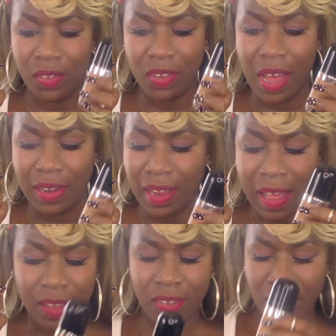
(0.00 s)
not
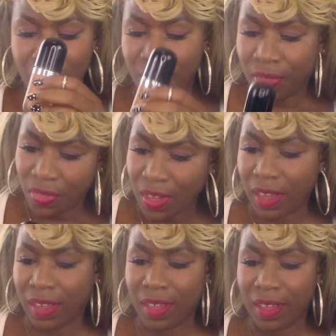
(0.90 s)
as
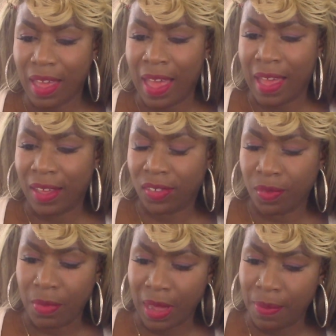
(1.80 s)
thick
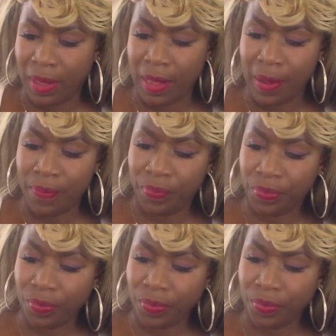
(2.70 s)
as maybe,